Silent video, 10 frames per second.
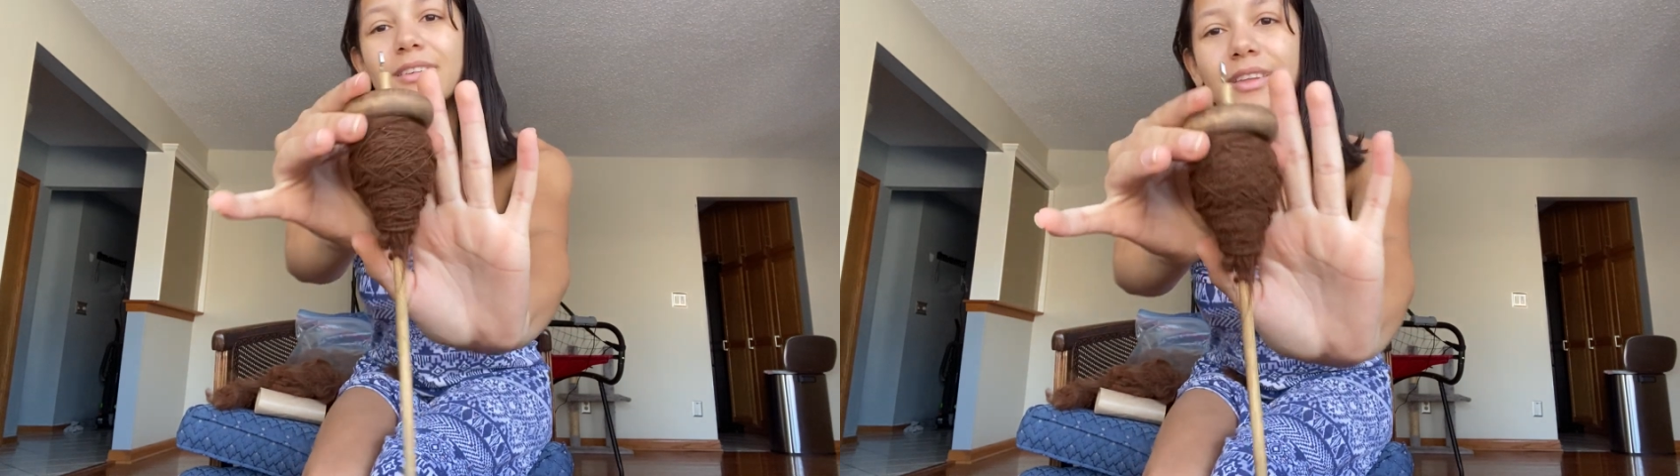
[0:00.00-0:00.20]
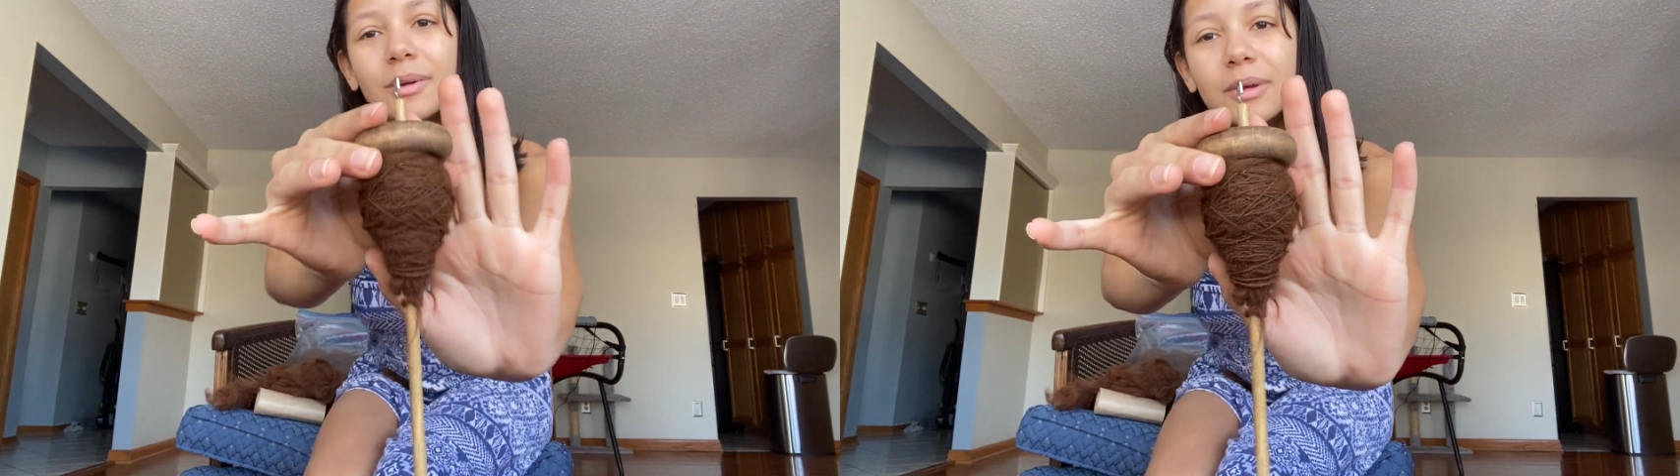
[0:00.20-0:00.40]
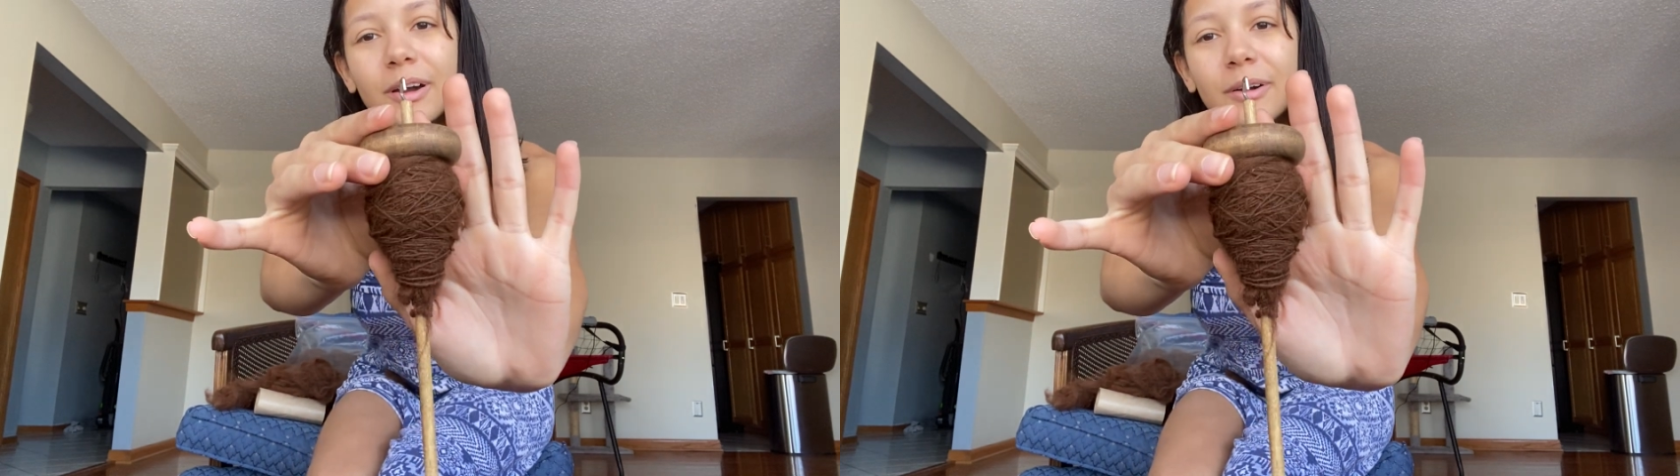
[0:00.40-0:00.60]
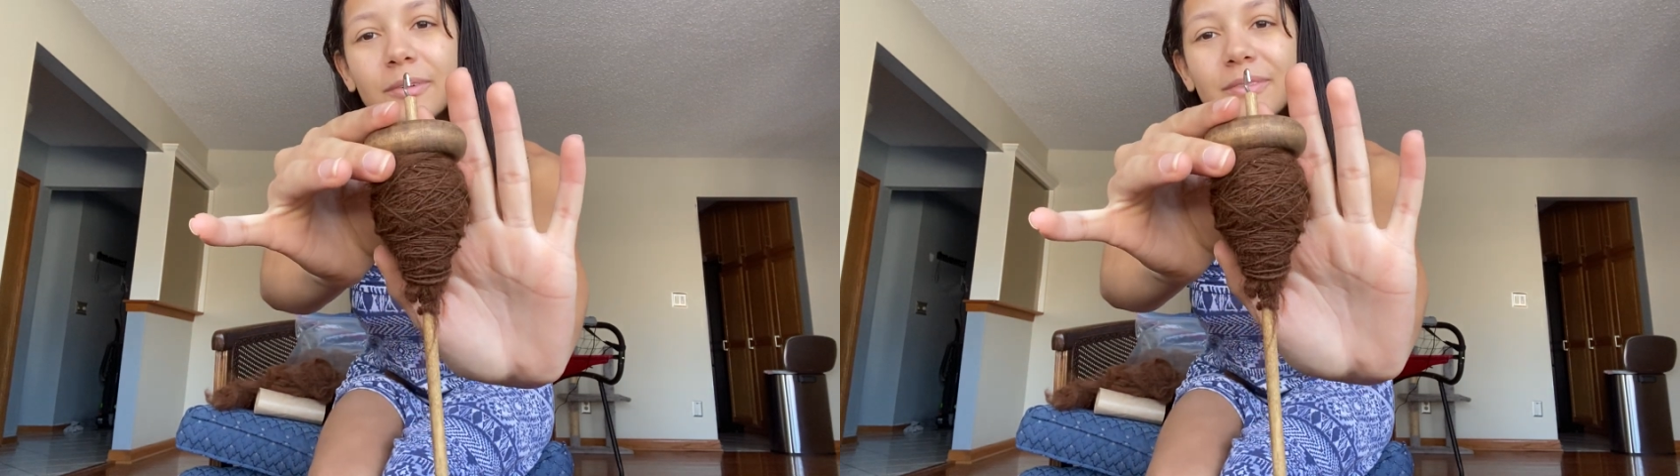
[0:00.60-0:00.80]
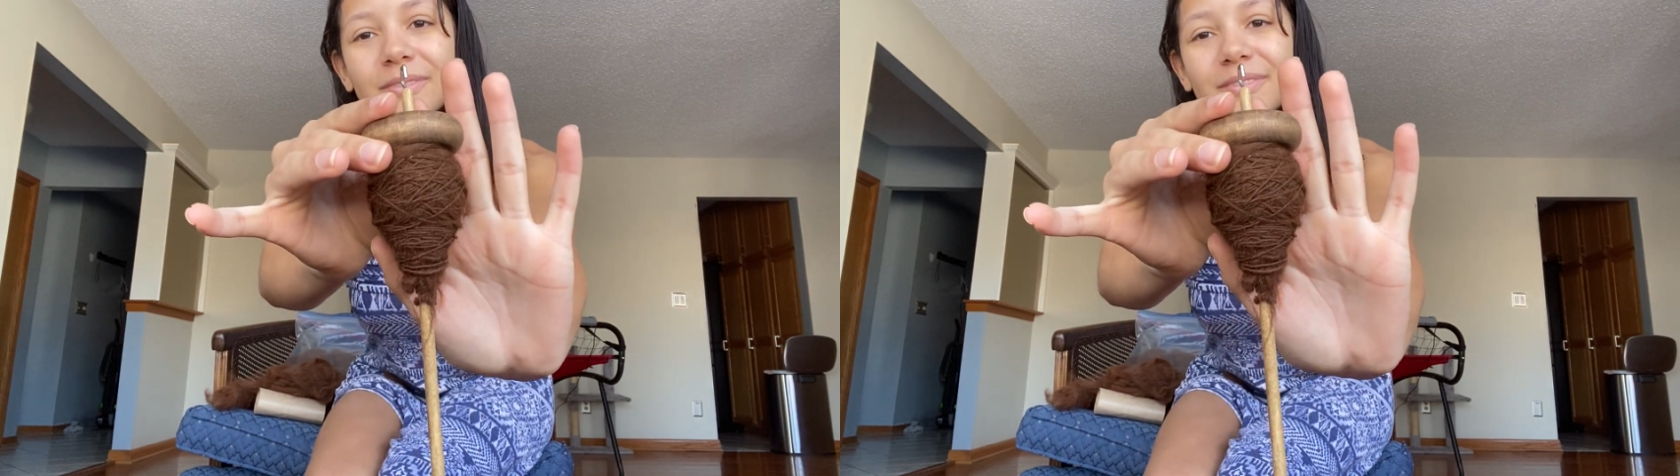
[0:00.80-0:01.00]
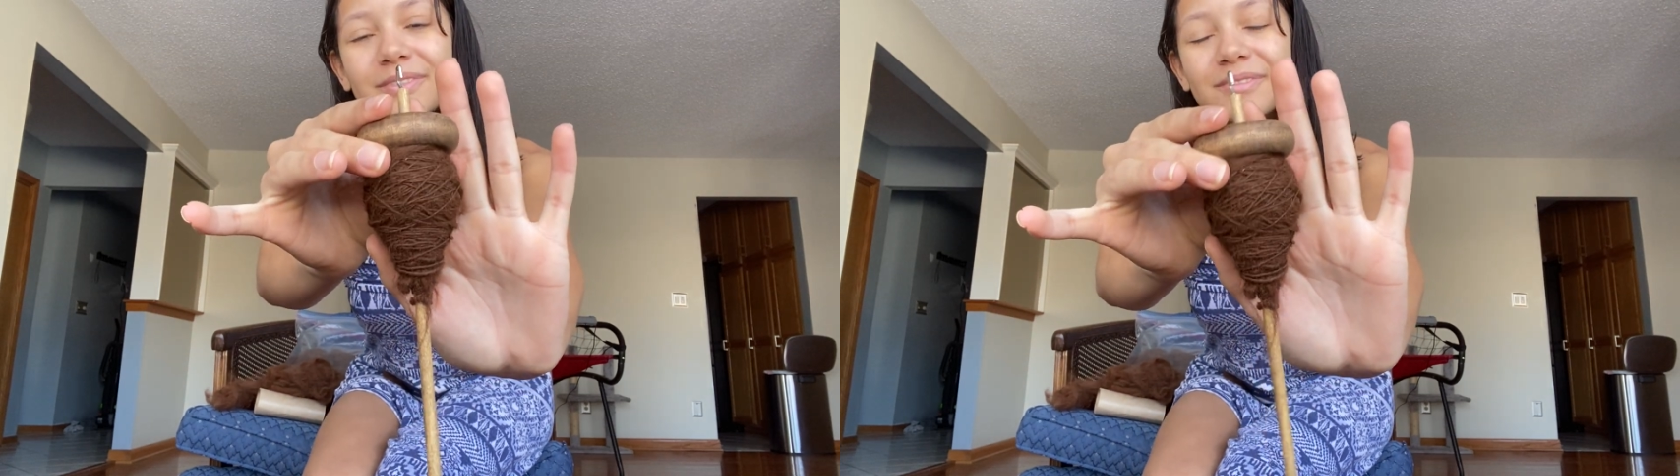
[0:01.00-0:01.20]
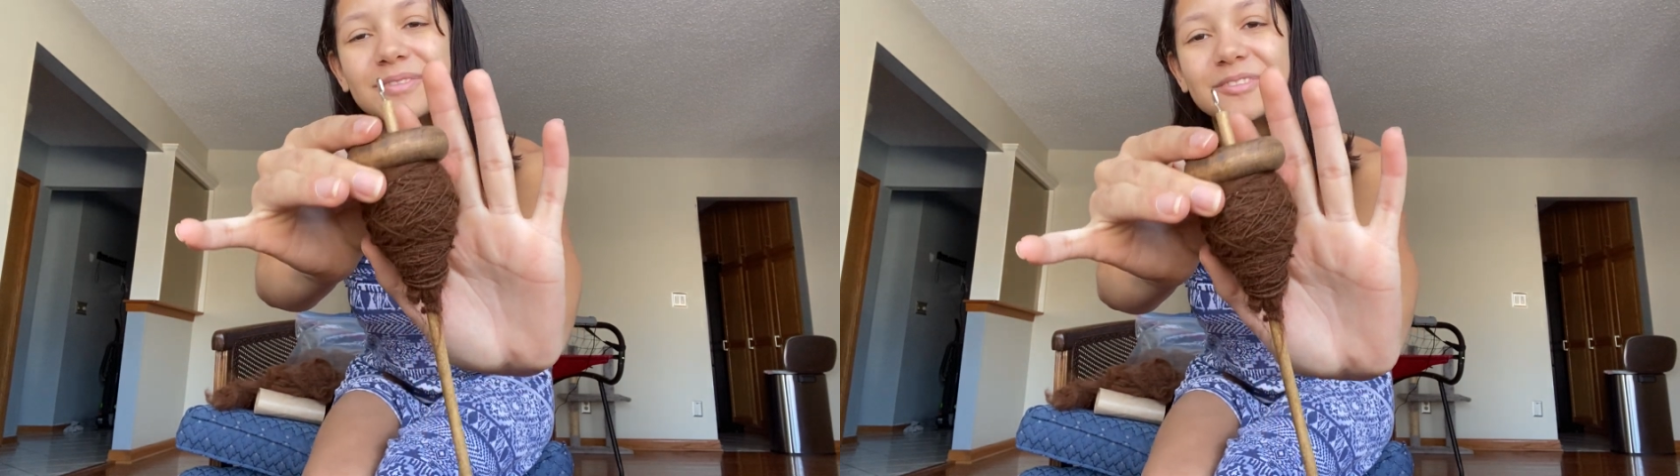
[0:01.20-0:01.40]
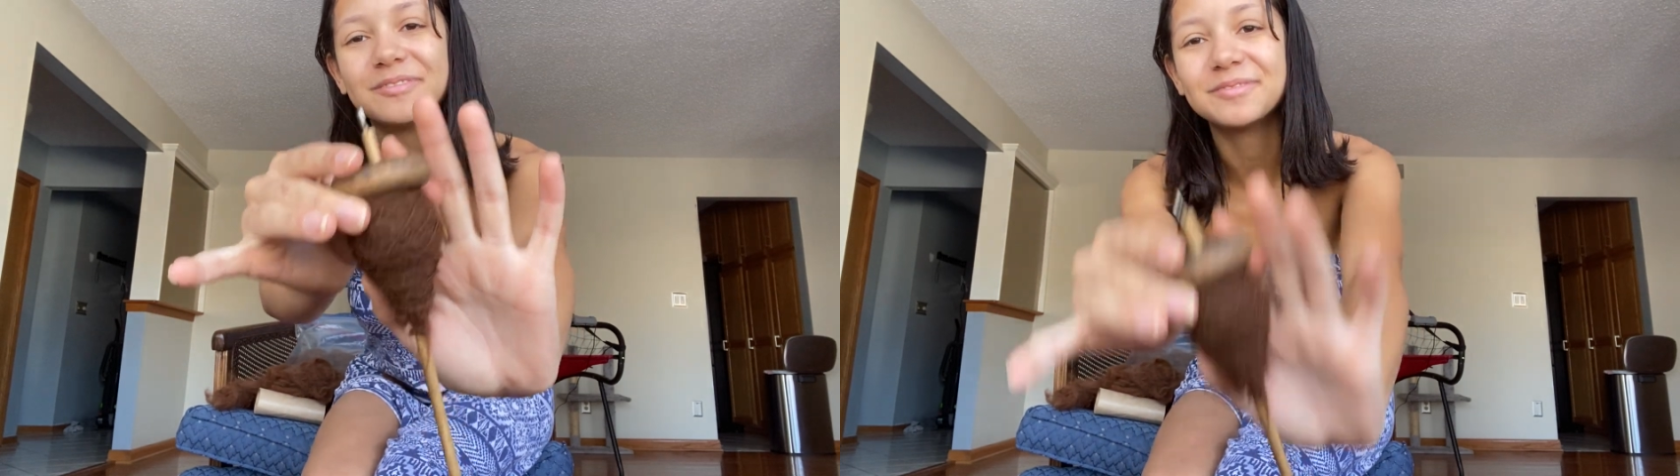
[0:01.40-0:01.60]
there we go.
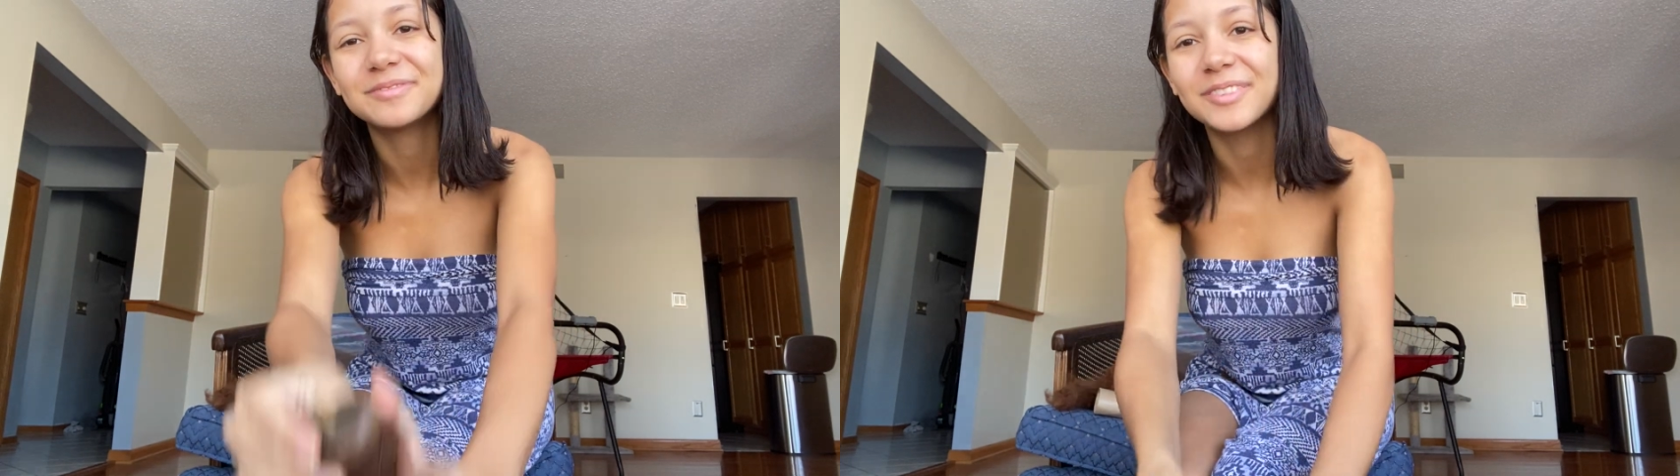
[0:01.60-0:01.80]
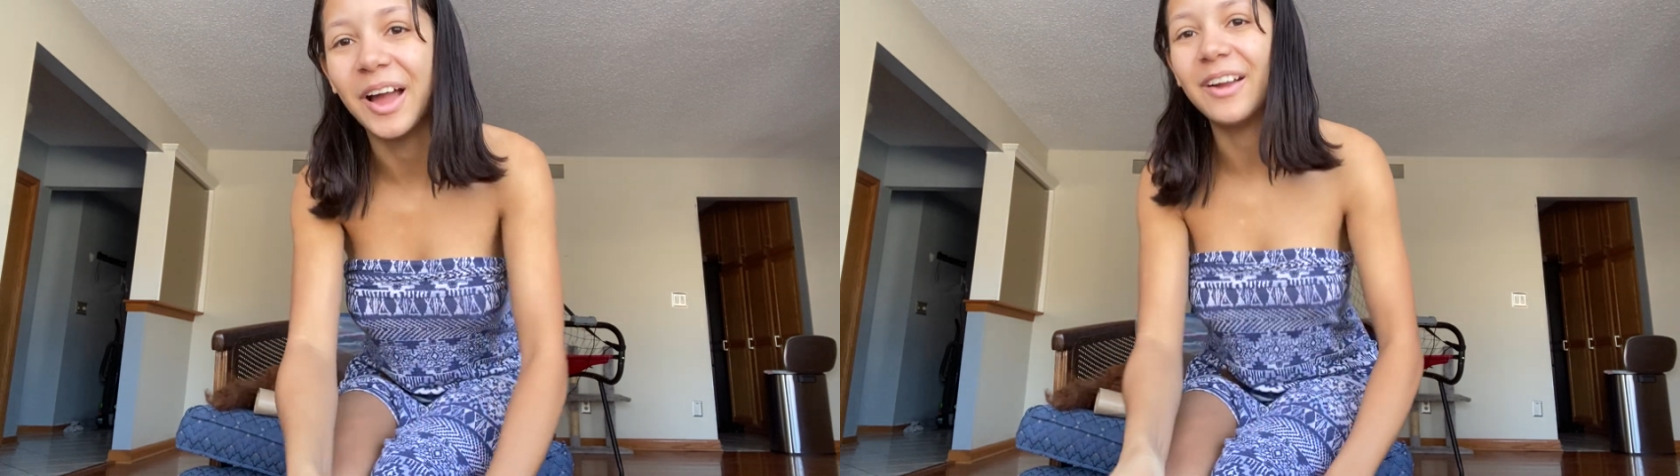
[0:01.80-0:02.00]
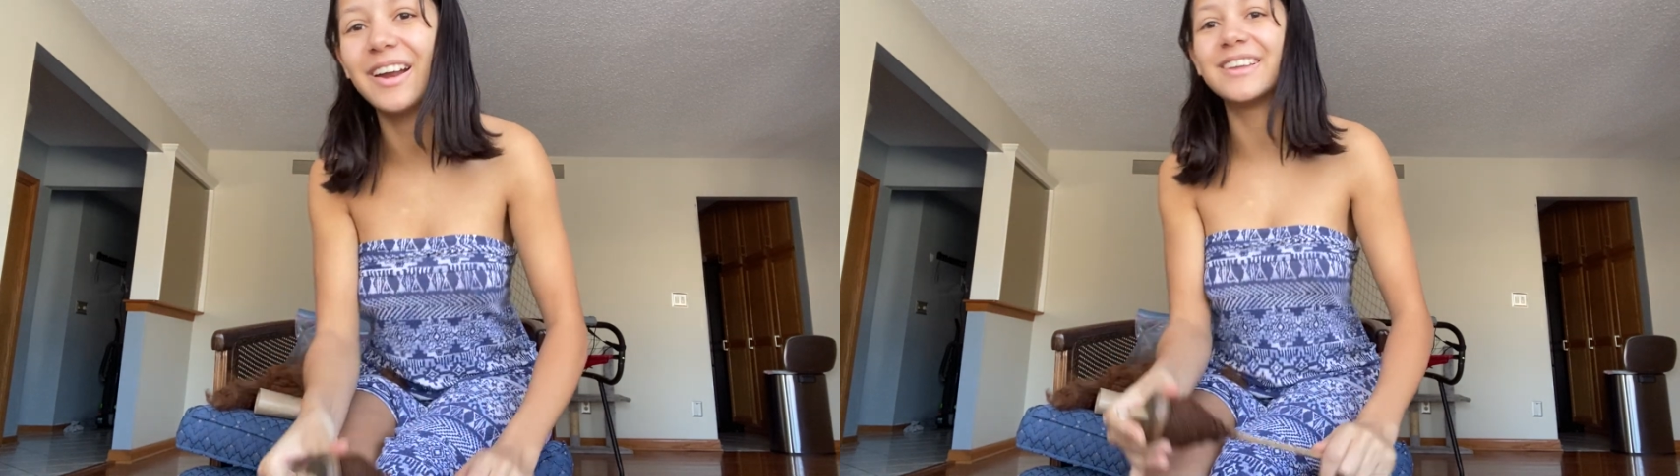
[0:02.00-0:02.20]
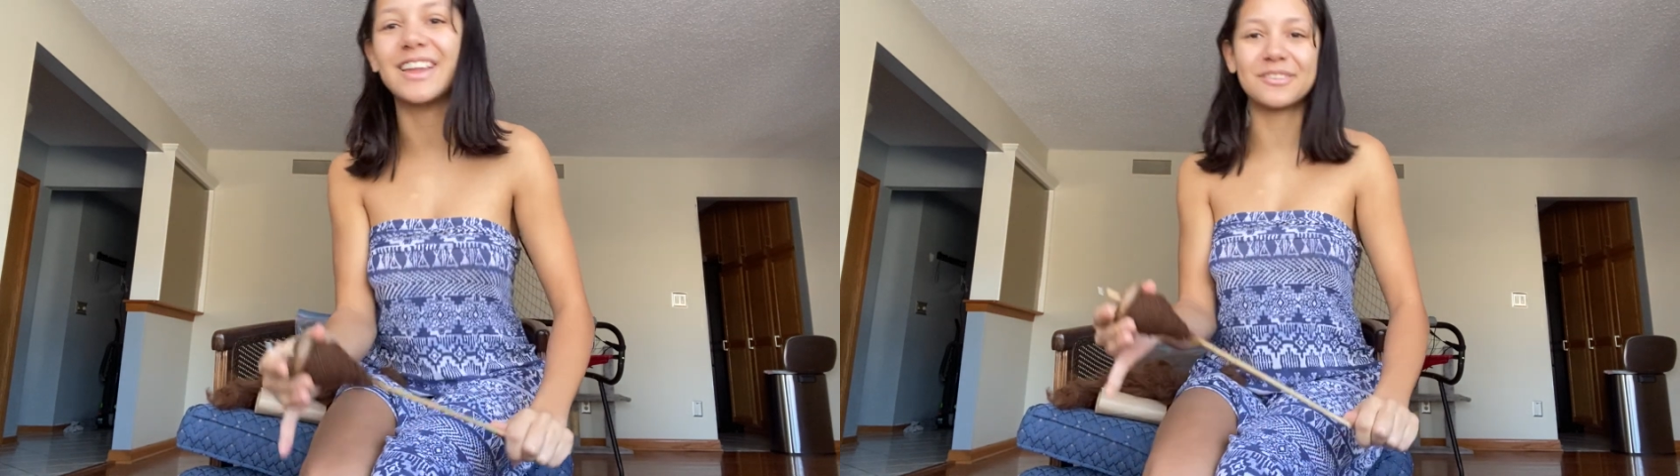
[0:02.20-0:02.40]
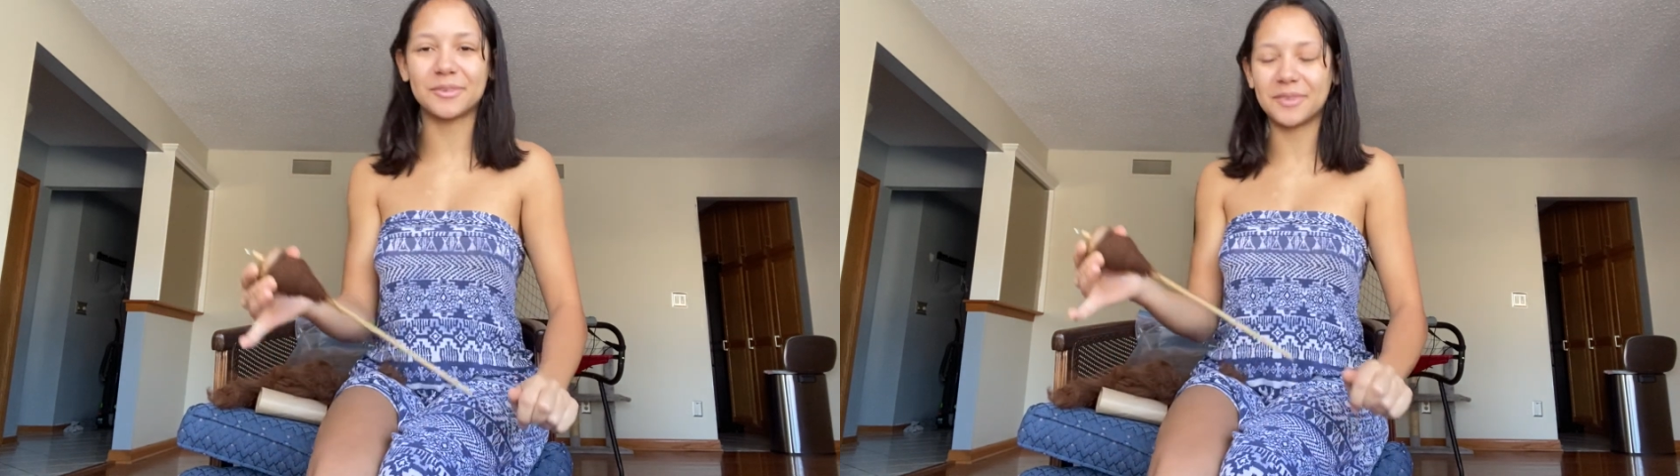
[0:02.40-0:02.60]
All right, thanks for